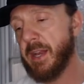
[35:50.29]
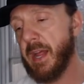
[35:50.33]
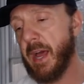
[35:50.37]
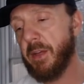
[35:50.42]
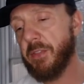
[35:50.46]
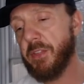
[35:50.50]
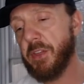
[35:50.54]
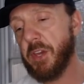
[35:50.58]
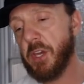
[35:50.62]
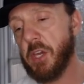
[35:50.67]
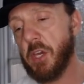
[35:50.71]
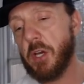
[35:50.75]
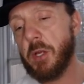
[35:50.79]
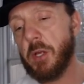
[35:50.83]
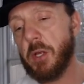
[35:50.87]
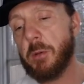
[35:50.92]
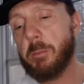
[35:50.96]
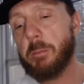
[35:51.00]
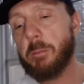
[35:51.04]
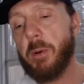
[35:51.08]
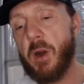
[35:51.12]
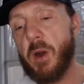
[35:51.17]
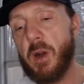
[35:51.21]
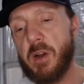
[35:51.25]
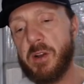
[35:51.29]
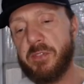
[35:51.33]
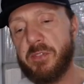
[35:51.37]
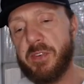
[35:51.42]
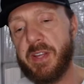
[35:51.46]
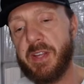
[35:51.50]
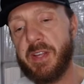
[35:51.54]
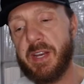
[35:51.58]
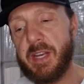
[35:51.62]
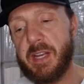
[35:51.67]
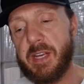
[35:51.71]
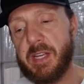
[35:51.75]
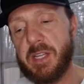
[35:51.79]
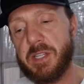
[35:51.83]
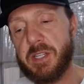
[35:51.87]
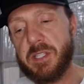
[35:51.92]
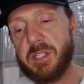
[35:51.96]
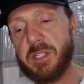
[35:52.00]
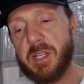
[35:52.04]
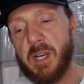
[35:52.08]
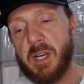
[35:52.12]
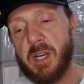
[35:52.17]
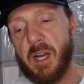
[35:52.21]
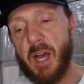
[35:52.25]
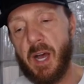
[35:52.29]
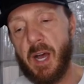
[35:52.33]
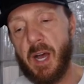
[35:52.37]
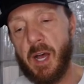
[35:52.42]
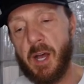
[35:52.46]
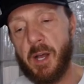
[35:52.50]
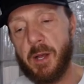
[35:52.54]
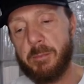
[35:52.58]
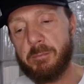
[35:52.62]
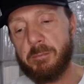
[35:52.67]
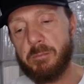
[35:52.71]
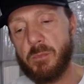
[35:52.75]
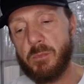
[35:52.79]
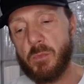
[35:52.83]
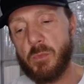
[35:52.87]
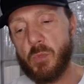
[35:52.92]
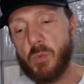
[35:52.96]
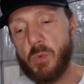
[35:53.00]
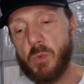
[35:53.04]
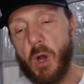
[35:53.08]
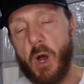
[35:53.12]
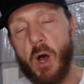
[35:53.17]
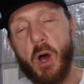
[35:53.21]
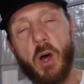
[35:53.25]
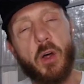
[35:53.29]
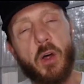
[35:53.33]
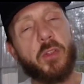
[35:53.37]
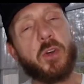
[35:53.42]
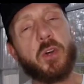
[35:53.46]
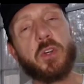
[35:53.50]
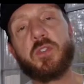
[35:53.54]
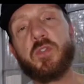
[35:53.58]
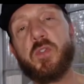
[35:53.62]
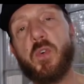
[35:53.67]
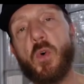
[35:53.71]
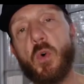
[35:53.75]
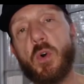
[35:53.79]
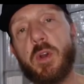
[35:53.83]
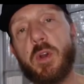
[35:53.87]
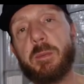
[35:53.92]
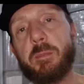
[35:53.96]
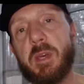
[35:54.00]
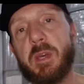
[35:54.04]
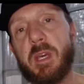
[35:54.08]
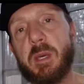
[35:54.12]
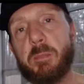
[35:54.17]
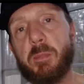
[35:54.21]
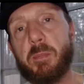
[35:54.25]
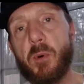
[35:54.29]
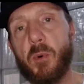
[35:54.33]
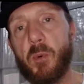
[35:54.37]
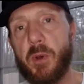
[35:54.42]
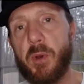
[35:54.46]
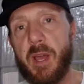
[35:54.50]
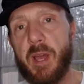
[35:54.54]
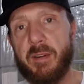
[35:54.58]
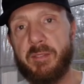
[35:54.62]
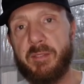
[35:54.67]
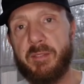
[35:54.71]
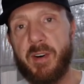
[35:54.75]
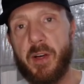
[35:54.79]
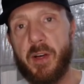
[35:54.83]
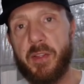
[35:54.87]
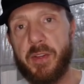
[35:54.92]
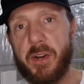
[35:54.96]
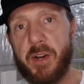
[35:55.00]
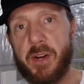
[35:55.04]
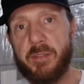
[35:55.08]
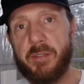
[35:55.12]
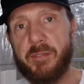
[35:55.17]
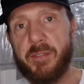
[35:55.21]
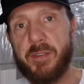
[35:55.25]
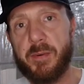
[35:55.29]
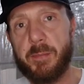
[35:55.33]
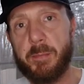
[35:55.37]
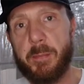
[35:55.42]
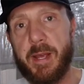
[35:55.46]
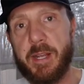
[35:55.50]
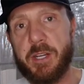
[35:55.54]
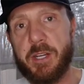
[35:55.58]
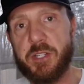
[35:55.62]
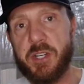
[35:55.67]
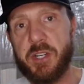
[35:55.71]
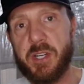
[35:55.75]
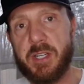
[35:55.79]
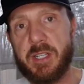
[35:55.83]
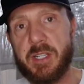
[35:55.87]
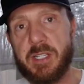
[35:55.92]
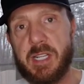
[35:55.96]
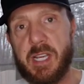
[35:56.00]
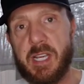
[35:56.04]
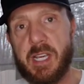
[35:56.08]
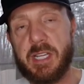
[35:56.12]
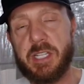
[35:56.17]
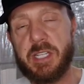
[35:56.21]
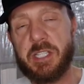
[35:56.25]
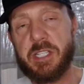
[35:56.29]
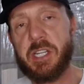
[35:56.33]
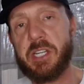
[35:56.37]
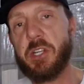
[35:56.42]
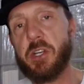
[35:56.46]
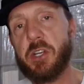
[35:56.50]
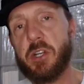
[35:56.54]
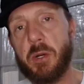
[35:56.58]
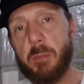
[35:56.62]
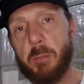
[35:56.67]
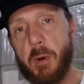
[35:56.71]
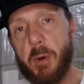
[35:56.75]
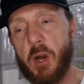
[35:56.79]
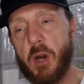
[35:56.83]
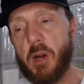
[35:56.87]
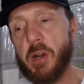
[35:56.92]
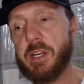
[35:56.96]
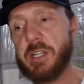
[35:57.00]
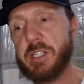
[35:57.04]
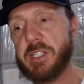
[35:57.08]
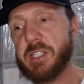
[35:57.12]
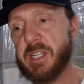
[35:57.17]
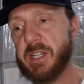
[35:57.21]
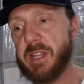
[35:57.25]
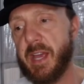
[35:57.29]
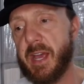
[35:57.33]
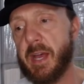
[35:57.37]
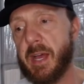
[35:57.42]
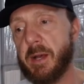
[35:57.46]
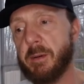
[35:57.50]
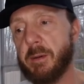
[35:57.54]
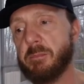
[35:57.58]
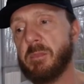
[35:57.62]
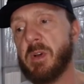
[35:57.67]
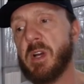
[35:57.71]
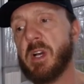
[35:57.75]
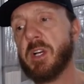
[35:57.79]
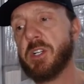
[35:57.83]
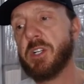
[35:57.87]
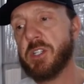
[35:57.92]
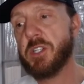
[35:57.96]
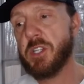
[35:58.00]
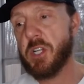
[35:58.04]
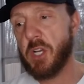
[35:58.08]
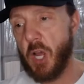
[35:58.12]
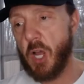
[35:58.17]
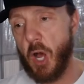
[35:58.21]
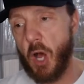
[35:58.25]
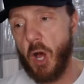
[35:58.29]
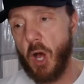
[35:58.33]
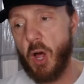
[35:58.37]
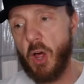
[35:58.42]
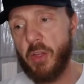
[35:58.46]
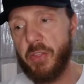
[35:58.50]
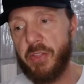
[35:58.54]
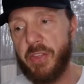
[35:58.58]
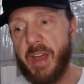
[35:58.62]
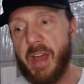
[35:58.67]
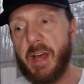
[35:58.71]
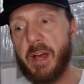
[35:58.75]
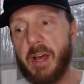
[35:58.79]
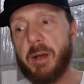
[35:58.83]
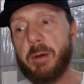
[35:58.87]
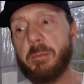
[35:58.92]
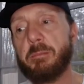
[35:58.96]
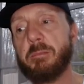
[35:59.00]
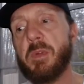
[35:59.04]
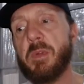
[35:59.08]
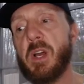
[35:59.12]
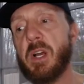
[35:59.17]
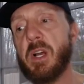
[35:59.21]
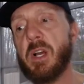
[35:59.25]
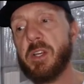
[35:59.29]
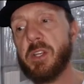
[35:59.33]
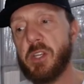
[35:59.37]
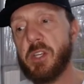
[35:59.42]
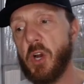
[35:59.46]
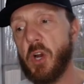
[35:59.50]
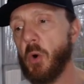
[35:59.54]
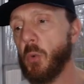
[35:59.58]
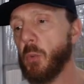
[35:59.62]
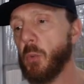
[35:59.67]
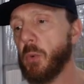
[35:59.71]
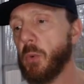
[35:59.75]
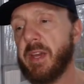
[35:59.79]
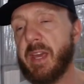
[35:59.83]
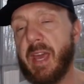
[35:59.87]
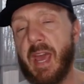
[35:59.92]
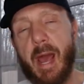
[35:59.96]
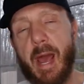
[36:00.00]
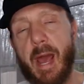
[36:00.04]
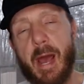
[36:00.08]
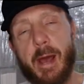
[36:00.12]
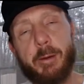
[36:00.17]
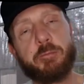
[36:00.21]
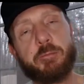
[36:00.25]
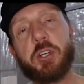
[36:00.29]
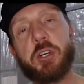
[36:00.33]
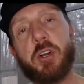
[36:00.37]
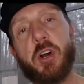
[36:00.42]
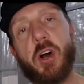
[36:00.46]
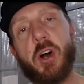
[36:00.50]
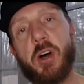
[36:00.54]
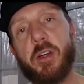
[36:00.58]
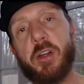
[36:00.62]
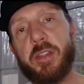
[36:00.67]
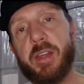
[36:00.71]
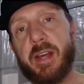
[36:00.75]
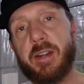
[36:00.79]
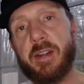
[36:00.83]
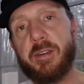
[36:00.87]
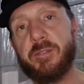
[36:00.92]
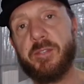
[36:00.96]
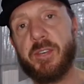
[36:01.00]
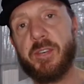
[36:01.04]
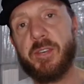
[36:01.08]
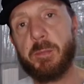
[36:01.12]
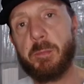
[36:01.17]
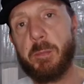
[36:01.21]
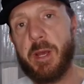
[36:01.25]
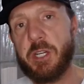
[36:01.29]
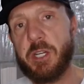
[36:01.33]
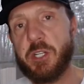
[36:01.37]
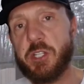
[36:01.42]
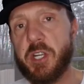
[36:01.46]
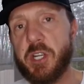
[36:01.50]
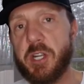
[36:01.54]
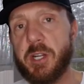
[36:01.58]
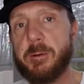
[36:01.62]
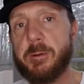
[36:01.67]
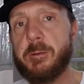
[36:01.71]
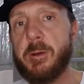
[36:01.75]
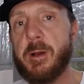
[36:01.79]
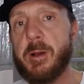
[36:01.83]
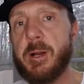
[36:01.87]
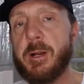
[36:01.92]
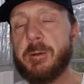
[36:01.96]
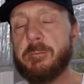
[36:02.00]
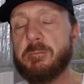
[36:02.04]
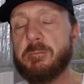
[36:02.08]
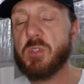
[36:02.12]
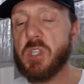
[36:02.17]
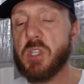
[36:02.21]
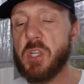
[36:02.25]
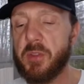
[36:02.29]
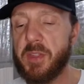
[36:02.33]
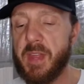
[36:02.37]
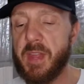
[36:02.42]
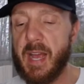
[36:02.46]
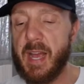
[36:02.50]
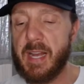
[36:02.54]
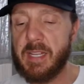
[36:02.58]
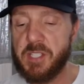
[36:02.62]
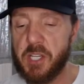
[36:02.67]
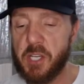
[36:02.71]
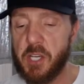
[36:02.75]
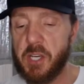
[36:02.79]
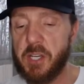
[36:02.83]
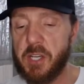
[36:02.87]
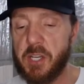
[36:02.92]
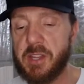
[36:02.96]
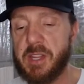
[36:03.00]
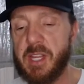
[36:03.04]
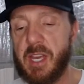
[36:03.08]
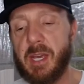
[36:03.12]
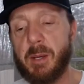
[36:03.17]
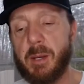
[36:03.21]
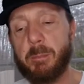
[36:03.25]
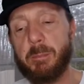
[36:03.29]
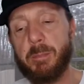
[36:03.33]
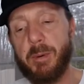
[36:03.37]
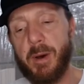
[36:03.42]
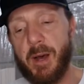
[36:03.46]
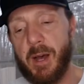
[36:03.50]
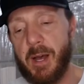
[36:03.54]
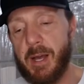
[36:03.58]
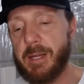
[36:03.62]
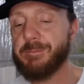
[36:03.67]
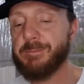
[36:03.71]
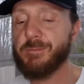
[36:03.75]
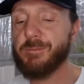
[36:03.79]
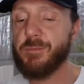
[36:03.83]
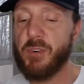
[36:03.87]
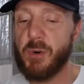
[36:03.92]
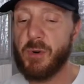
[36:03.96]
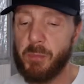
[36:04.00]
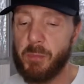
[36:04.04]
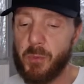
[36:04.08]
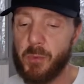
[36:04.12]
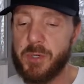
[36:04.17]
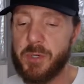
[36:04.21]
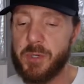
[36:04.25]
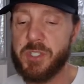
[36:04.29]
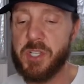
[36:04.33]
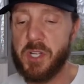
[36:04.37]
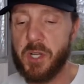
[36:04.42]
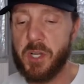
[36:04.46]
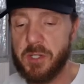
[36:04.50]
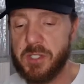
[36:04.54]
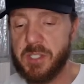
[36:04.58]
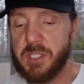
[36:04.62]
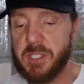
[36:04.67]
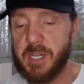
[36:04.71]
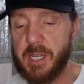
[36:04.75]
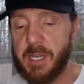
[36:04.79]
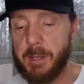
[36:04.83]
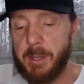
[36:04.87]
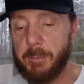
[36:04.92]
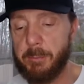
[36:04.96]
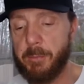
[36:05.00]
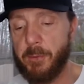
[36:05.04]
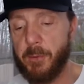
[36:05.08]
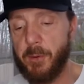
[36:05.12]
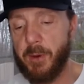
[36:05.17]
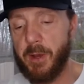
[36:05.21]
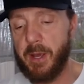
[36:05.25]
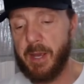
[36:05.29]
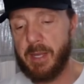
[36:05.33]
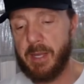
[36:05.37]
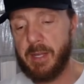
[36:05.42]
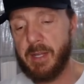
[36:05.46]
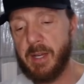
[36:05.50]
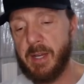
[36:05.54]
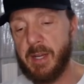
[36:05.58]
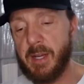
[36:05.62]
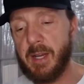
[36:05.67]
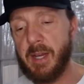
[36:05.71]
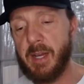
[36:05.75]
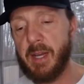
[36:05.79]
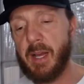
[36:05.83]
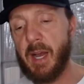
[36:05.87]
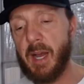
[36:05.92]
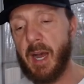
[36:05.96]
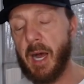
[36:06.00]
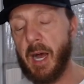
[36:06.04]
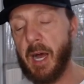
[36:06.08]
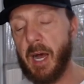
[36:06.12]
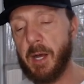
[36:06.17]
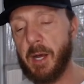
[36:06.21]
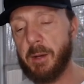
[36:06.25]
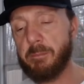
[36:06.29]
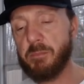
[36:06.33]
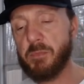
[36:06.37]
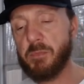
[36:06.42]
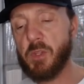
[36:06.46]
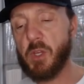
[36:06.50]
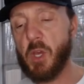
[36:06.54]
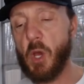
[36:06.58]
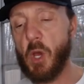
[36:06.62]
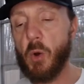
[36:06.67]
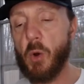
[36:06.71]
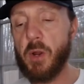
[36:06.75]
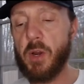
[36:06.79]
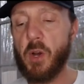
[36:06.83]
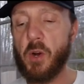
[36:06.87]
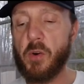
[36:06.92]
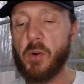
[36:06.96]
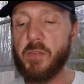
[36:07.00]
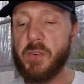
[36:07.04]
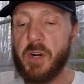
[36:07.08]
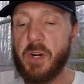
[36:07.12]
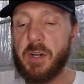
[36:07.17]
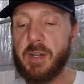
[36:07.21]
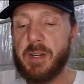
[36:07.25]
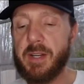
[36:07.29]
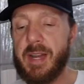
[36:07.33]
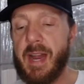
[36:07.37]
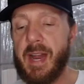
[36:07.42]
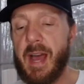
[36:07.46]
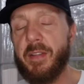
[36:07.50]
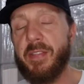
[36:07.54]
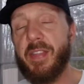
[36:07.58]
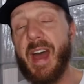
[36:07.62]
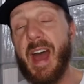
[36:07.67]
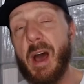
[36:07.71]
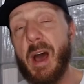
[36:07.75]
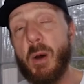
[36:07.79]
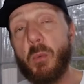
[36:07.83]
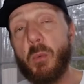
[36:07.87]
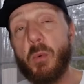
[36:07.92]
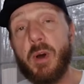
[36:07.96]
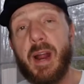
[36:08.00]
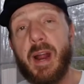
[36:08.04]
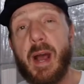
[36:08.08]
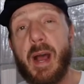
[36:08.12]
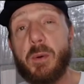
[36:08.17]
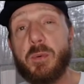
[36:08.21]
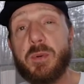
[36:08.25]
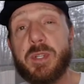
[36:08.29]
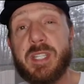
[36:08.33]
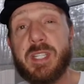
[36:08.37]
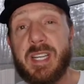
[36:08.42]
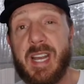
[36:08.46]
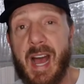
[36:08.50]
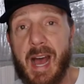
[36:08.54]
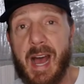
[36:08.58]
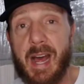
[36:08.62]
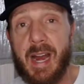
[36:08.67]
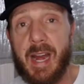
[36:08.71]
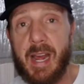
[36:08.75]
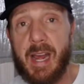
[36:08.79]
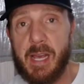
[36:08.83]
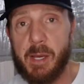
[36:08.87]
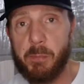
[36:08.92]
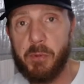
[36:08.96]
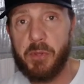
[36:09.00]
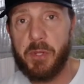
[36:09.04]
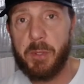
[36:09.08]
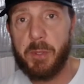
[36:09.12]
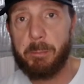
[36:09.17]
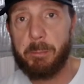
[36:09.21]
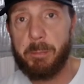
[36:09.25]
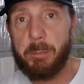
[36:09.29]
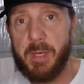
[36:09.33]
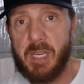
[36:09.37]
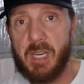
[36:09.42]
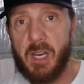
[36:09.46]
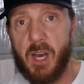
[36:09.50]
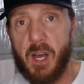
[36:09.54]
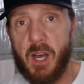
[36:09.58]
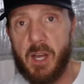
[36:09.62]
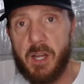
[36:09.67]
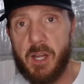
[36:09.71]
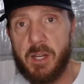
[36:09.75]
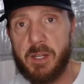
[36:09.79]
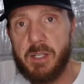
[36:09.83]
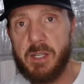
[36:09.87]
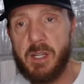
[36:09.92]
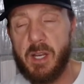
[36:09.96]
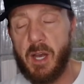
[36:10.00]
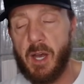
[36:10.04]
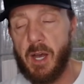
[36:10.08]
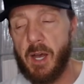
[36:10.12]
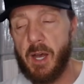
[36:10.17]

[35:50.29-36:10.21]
Now, the good part of it is all those 40 people, we have all their information to continue to market to them, to call them. You know, we captured all that information. So that's a good thing. But from a results standpoint, going over, now that one I was not able to be on.